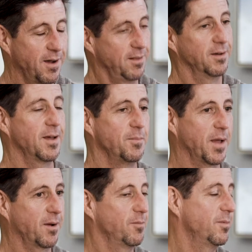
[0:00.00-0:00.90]
I look at, I'm
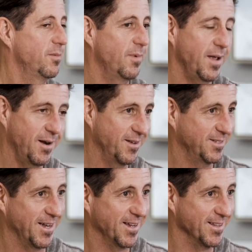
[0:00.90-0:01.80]
like, wait a
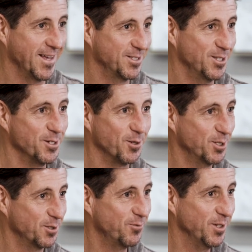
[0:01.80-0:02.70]
second, that's, you know, it
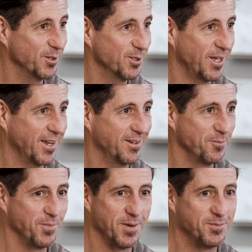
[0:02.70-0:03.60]
just feels like
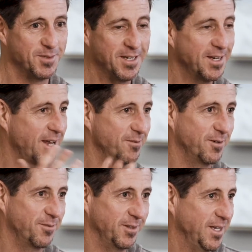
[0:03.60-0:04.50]
a scene out of a
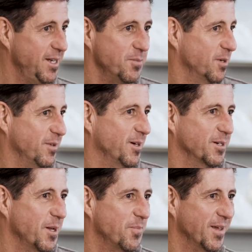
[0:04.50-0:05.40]
Fellini movie or
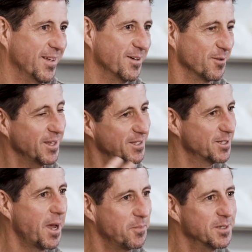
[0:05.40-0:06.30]
something. You know, things
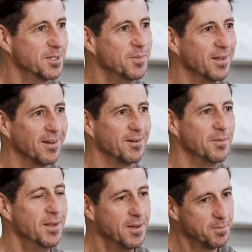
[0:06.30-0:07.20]
happen to me on a
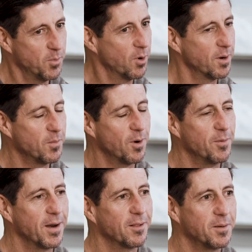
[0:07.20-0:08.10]
more and more
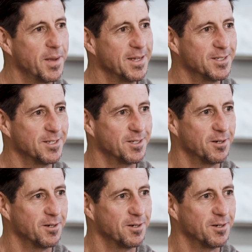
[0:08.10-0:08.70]
regular basis that